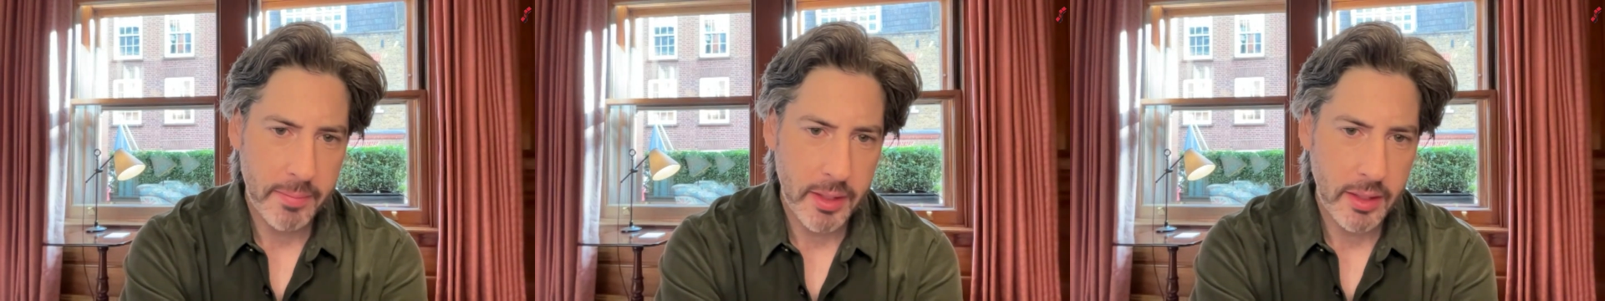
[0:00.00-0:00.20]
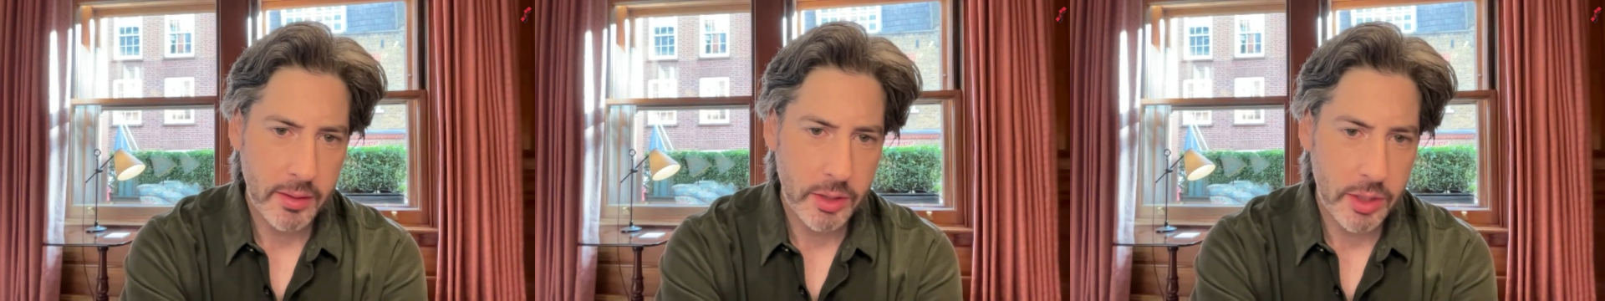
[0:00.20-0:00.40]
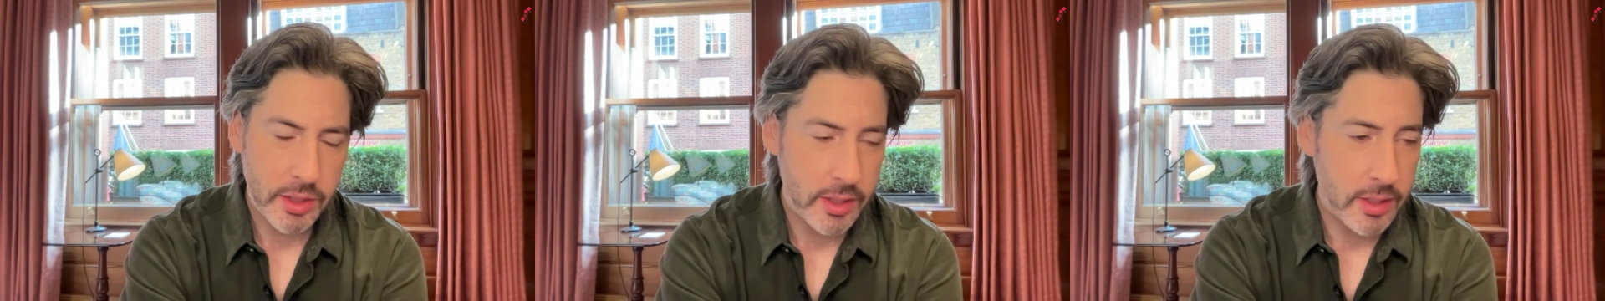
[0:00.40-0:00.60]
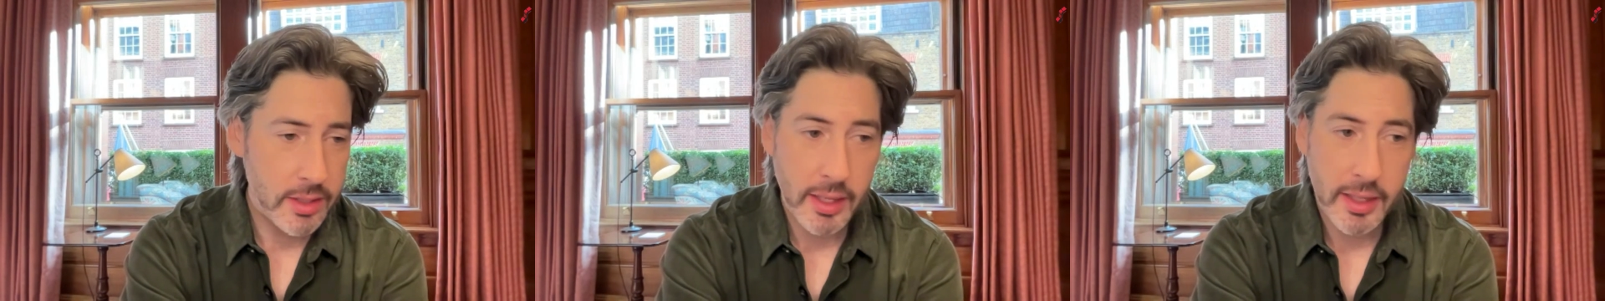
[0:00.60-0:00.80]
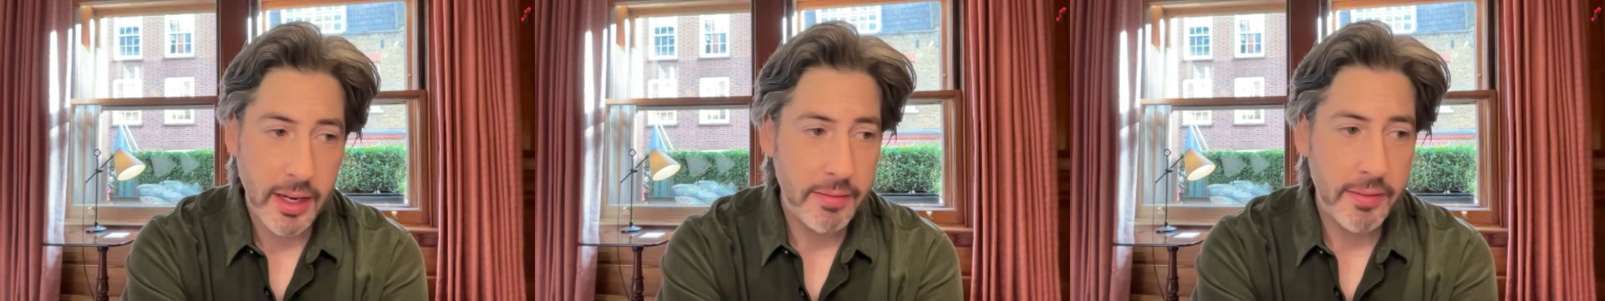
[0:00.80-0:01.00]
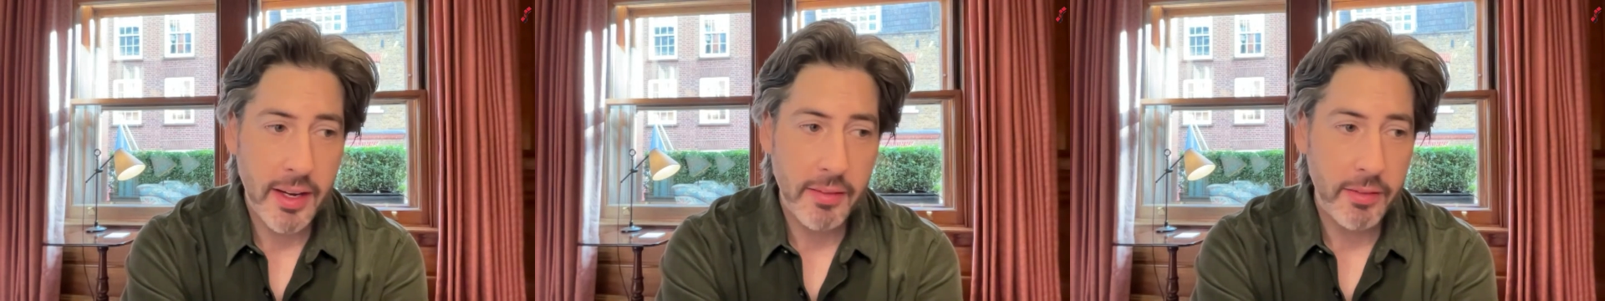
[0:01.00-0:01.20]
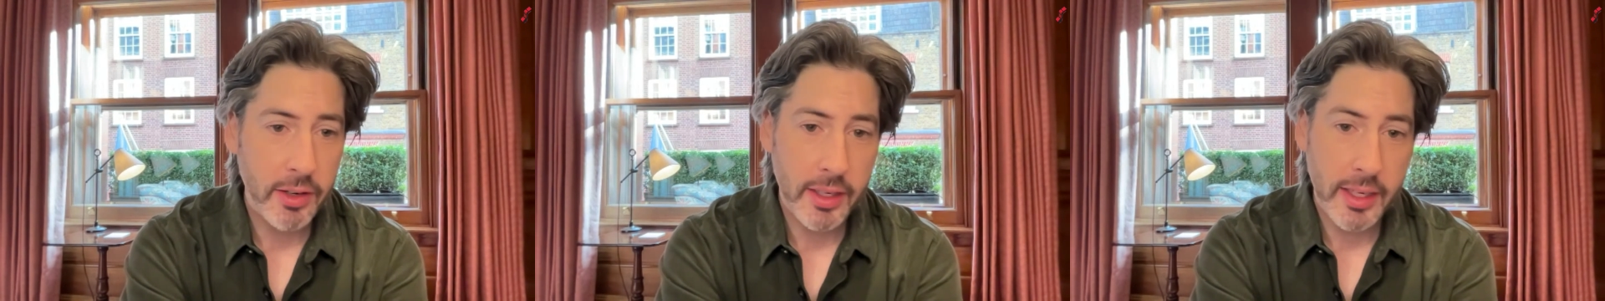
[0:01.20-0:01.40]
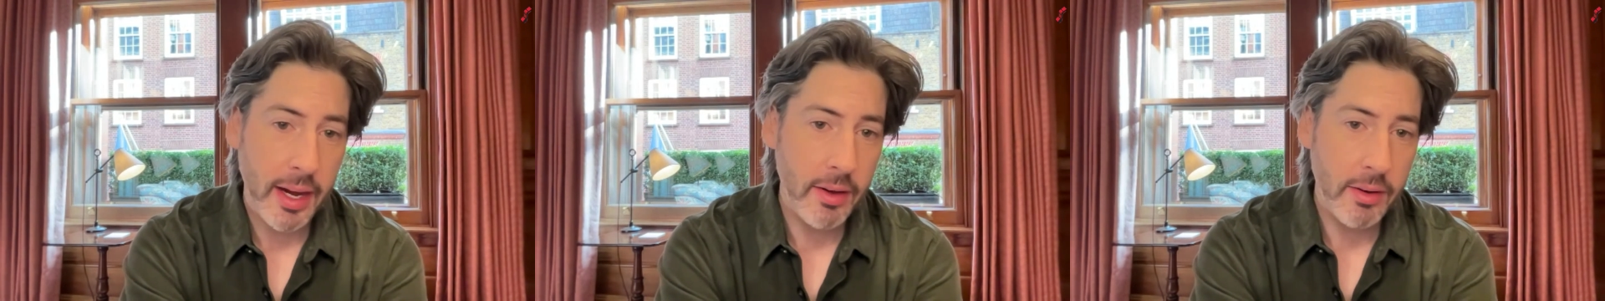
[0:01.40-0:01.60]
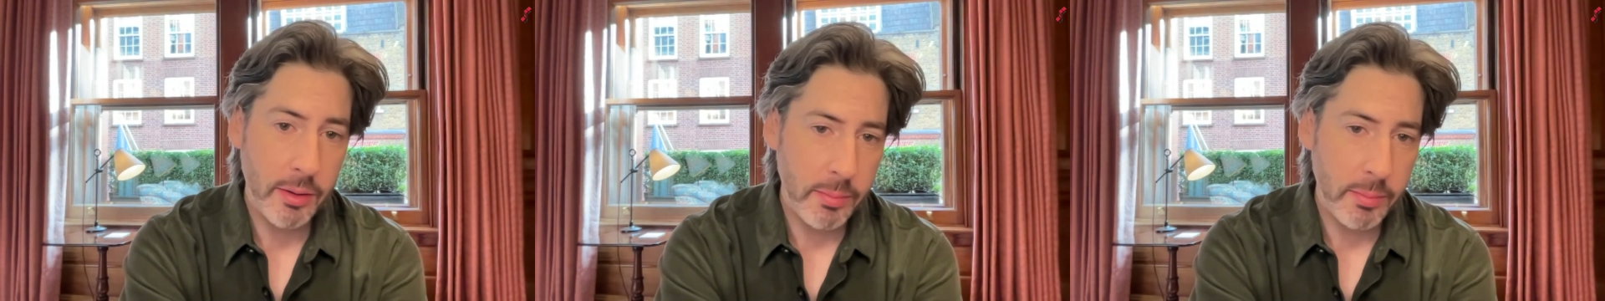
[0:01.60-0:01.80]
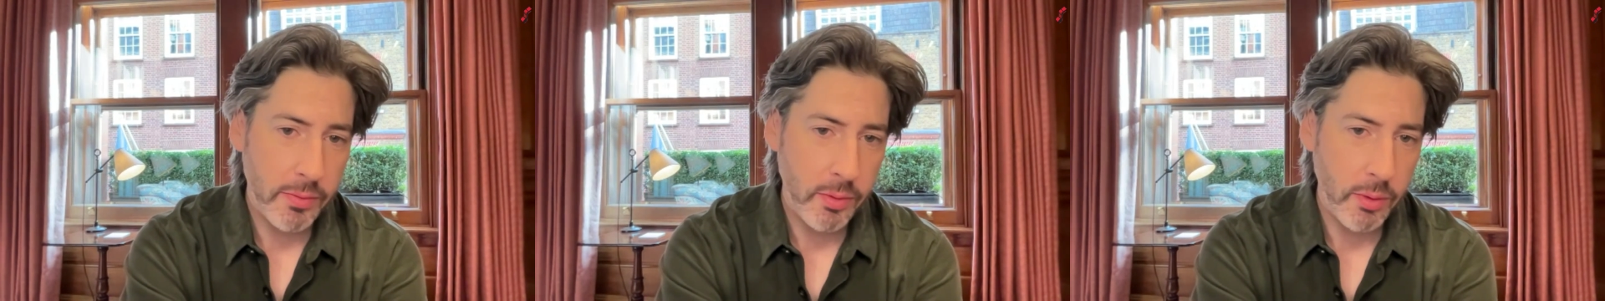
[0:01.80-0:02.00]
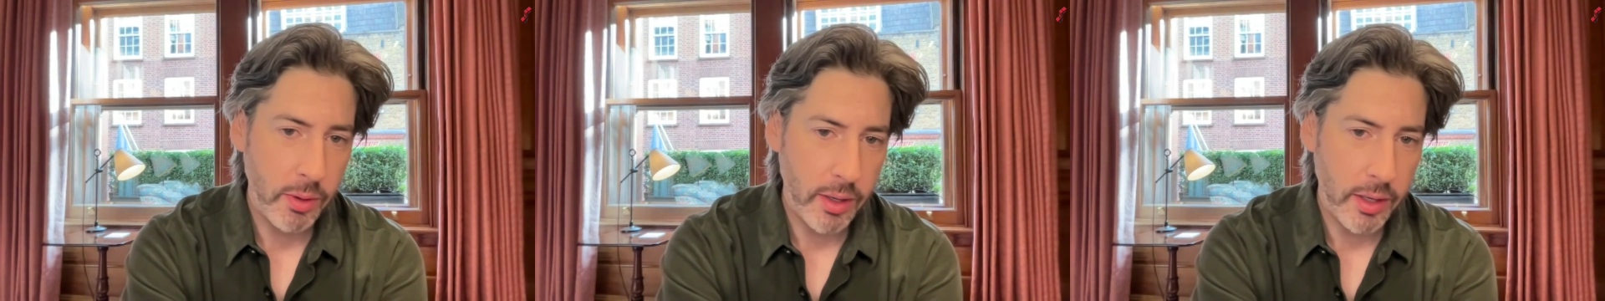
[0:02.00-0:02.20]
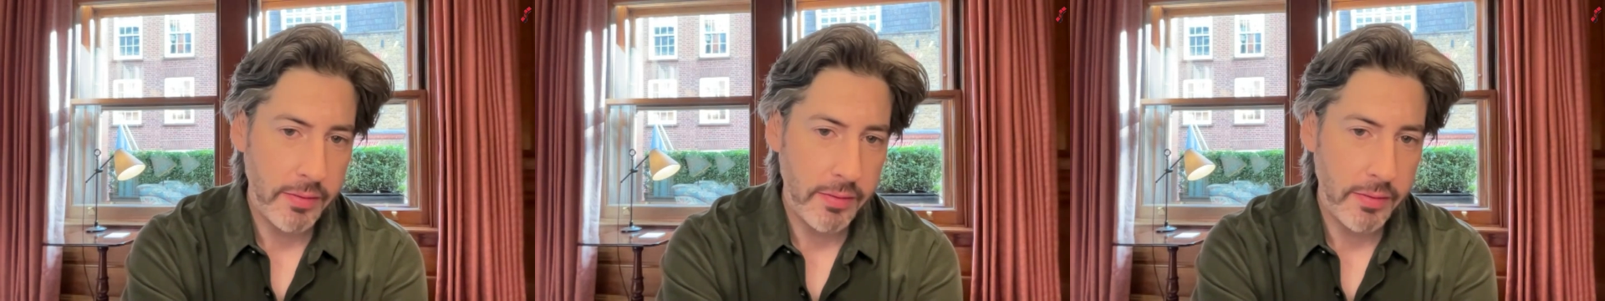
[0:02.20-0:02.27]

which is something I've never encountered before.